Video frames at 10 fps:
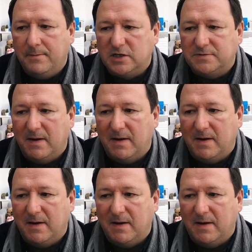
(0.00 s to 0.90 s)
which may
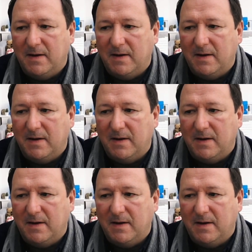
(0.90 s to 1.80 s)
cause it to drop its
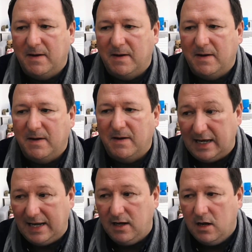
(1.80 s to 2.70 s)
fruit
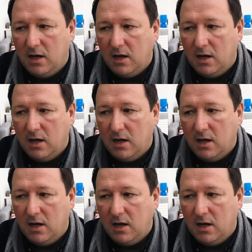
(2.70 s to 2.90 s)
prematurely.